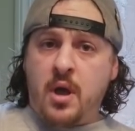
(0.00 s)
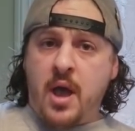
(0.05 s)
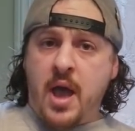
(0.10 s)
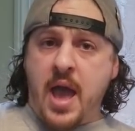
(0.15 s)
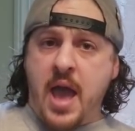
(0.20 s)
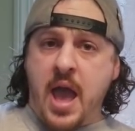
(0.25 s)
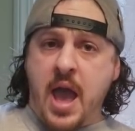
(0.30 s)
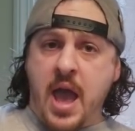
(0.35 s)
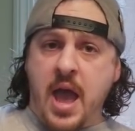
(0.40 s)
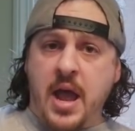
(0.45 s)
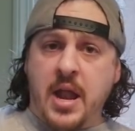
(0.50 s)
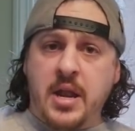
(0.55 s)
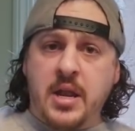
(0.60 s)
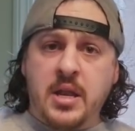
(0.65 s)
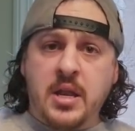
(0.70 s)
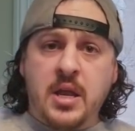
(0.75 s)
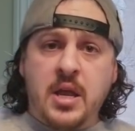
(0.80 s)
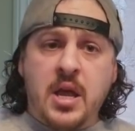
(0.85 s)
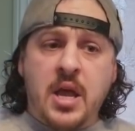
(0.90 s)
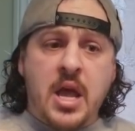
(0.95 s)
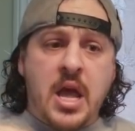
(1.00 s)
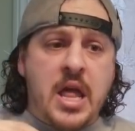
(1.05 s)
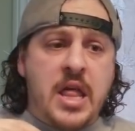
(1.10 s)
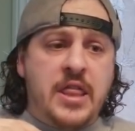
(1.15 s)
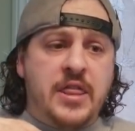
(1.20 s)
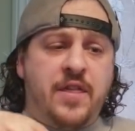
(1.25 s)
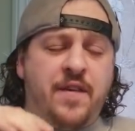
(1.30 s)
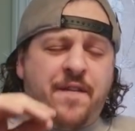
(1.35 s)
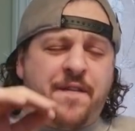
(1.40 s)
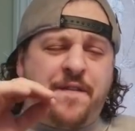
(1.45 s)
And
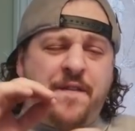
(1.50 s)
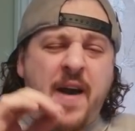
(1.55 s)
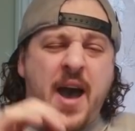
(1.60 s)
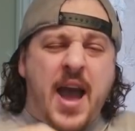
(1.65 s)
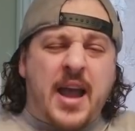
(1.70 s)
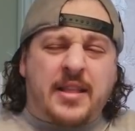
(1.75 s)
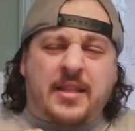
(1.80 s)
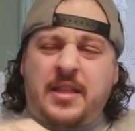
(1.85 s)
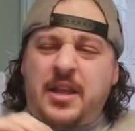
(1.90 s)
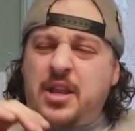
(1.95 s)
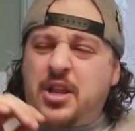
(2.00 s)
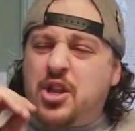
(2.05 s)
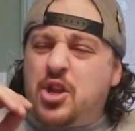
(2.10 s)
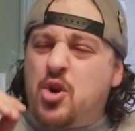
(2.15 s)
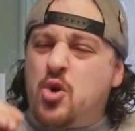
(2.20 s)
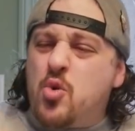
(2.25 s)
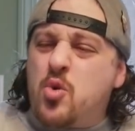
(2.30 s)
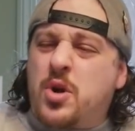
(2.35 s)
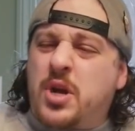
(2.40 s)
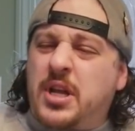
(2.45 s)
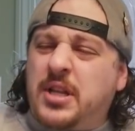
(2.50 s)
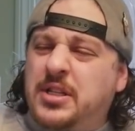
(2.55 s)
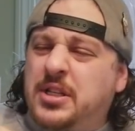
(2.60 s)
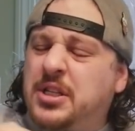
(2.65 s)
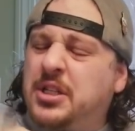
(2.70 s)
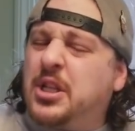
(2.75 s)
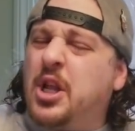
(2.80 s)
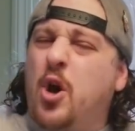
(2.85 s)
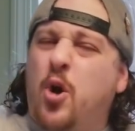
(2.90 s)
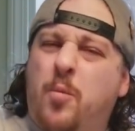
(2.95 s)
the fact that you can
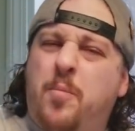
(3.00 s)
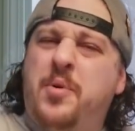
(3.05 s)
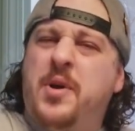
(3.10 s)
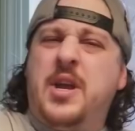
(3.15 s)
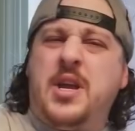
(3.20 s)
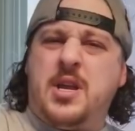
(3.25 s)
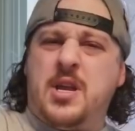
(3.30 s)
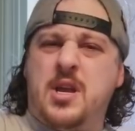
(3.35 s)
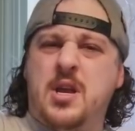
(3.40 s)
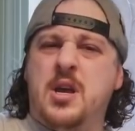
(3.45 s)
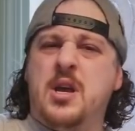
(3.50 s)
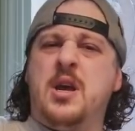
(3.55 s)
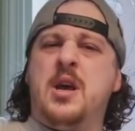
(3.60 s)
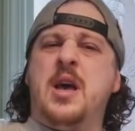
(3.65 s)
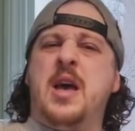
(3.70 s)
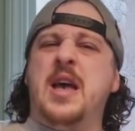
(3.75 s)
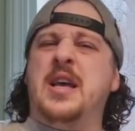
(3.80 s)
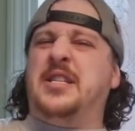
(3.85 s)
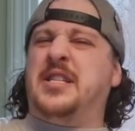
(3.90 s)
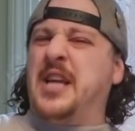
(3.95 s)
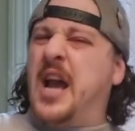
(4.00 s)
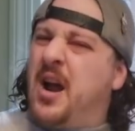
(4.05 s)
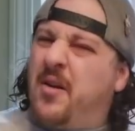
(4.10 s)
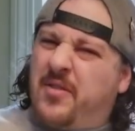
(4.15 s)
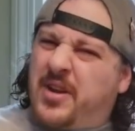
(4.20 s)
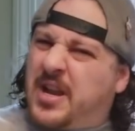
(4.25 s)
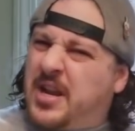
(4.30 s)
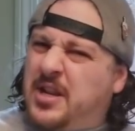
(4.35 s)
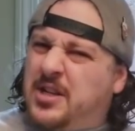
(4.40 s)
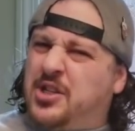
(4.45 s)
still be as
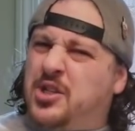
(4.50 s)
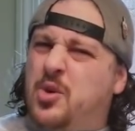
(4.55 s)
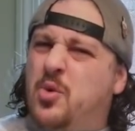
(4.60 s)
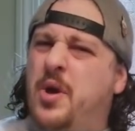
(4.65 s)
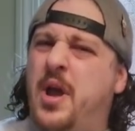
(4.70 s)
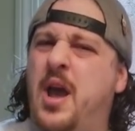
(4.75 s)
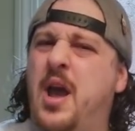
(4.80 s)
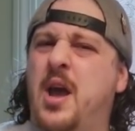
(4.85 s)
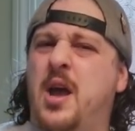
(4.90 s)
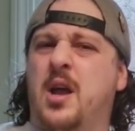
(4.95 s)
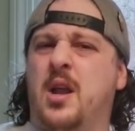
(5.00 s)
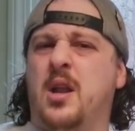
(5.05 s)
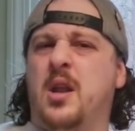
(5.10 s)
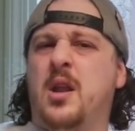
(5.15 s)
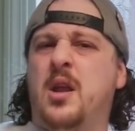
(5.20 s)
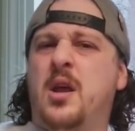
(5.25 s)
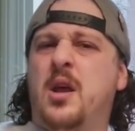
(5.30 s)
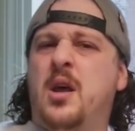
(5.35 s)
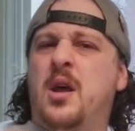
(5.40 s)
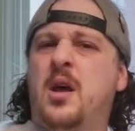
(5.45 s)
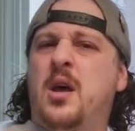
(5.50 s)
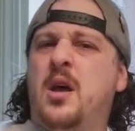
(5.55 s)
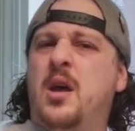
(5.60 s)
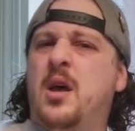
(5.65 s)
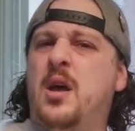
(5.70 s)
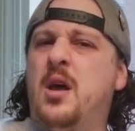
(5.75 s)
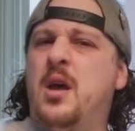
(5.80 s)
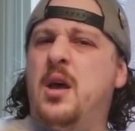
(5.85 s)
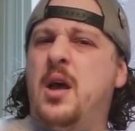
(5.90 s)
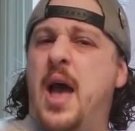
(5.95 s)
arrogant as you can,
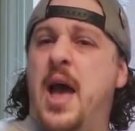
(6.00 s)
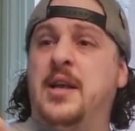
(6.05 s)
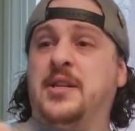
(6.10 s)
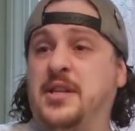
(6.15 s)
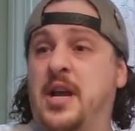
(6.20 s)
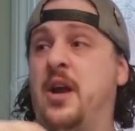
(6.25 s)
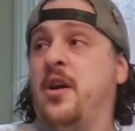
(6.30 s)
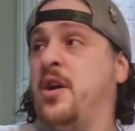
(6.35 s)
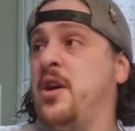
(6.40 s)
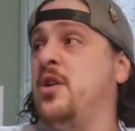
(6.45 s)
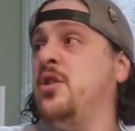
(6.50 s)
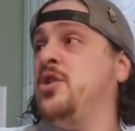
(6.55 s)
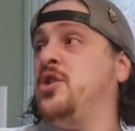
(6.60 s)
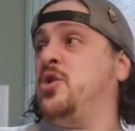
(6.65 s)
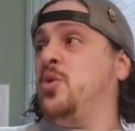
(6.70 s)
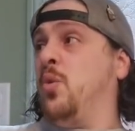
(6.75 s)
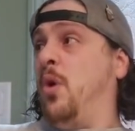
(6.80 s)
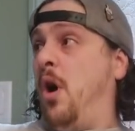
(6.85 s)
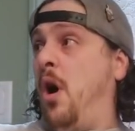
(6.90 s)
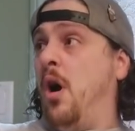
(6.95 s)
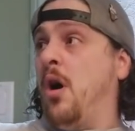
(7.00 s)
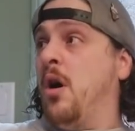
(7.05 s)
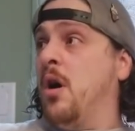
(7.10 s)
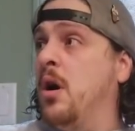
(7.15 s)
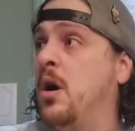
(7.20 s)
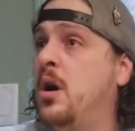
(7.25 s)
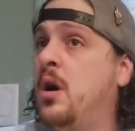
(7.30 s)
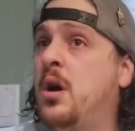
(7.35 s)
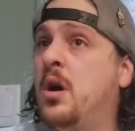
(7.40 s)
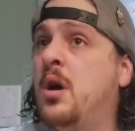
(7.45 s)
as arrogant as you are,
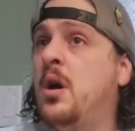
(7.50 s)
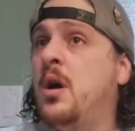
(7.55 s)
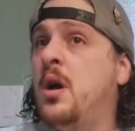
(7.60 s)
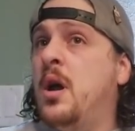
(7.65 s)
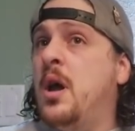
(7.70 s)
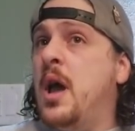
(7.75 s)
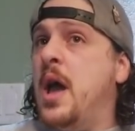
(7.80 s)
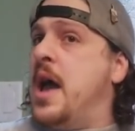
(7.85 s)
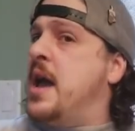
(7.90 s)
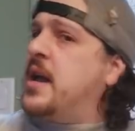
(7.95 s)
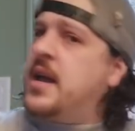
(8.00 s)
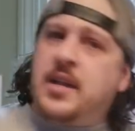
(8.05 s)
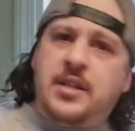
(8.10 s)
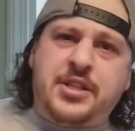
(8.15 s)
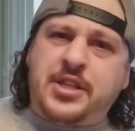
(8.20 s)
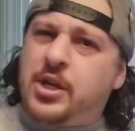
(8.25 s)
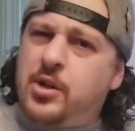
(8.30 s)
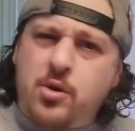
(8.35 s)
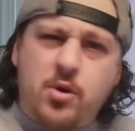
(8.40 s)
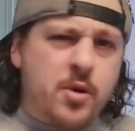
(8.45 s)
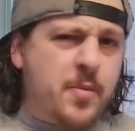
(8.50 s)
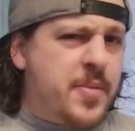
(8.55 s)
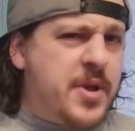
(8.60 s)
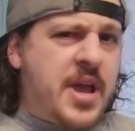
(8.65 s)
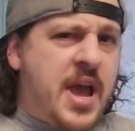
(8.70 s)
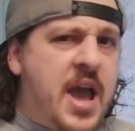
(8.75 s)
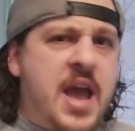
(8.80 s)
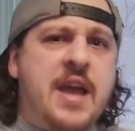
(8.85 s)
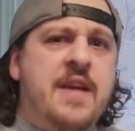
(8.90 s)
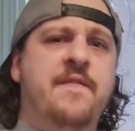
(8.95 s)
and continue to
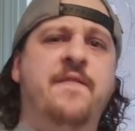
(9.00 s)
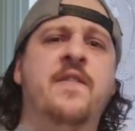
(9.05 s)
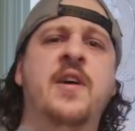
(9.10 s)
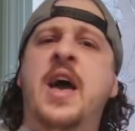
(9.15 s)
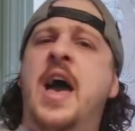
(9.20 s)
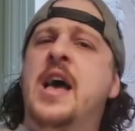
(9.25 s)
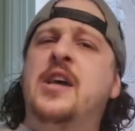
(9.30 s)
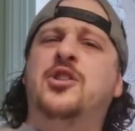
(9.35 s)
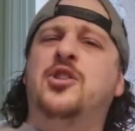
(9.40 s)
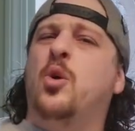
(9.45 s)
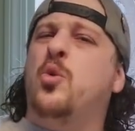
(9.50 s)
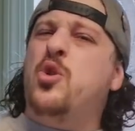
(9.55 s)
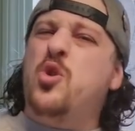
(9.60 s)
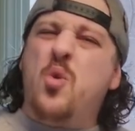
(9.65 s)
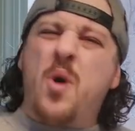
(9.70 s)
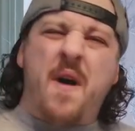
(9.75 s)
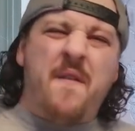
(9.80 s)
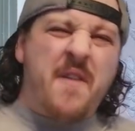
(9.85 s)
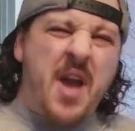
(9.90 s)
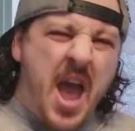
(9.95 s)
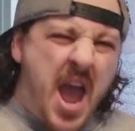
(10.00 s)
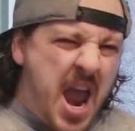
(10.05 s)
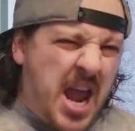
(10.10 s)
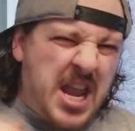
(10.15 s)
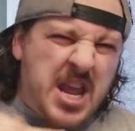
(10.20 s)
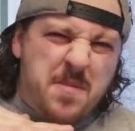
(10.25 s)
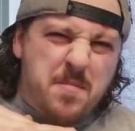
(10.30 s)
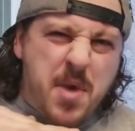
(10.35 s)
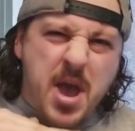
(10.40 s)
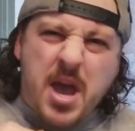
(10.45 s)
behave as though you have
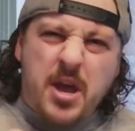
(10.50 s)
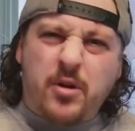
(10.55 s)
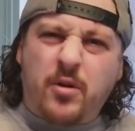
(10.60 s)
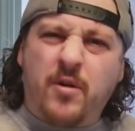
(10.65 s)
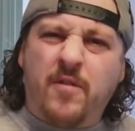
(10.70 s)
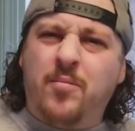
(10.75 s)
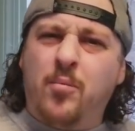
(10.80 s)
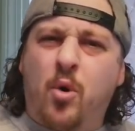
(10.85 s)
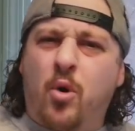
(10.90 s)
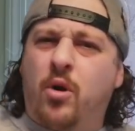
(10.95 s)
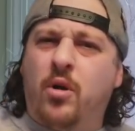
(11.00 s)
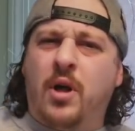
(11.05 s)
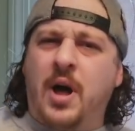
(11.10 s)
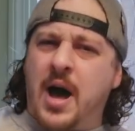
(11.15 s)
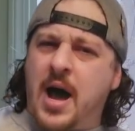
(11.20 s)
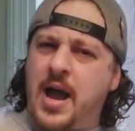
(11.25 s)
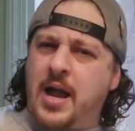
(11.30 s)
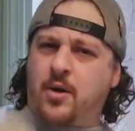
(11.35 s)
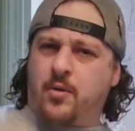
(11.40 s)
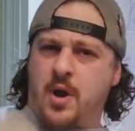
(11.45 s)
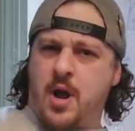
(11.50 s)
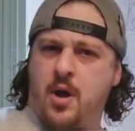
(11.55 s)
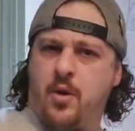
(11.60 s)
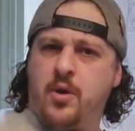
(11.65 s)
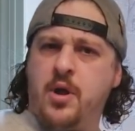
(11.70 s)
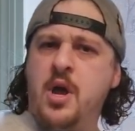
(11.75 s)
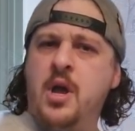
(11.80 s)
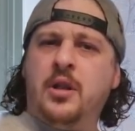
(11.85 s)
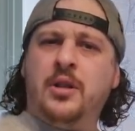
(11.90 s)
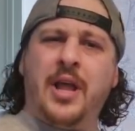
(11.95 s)
any manner of moral high ground,
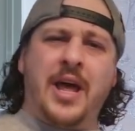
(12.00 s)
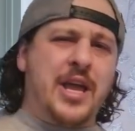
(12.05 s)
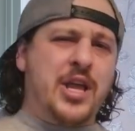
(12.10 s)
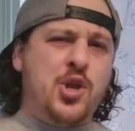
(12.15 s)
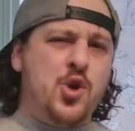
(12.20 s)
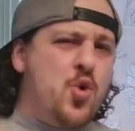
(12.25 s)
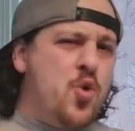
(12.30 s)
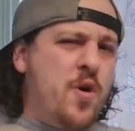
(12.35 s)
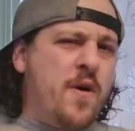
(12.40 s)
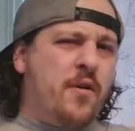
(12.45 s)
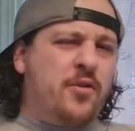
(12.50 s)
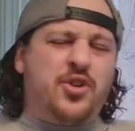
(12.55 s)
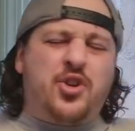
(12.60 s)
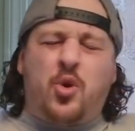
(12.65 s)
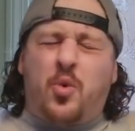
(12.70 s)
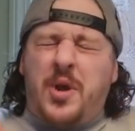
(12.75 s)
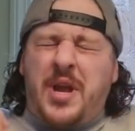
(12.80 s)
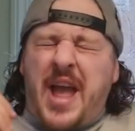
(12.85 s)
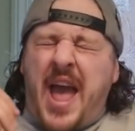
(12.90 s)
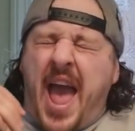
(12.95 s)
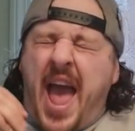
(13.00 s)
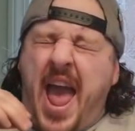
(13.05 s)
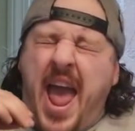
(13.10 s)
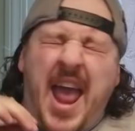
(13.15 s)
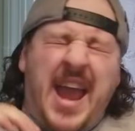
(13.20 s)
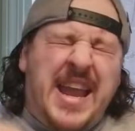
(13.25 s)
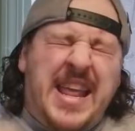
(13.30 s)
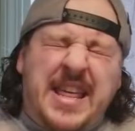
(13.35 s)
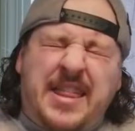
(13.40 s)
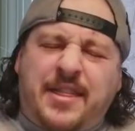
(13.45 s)
like you are doing
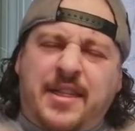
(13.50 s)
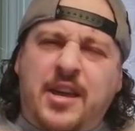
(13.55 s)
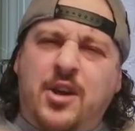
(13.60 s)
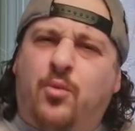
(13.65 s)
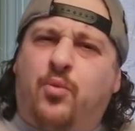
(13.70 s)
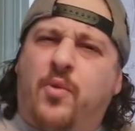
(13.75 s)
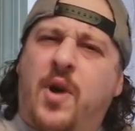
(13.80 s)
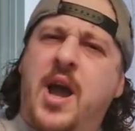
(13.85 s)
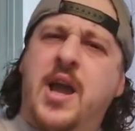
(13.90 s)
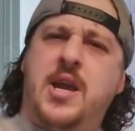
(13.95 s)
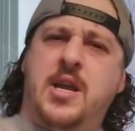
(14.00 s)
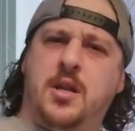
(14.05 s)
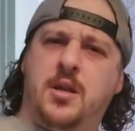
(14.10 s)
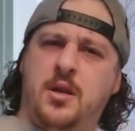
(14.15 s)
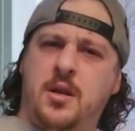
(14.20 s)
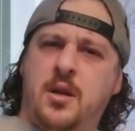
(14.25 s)
anything right,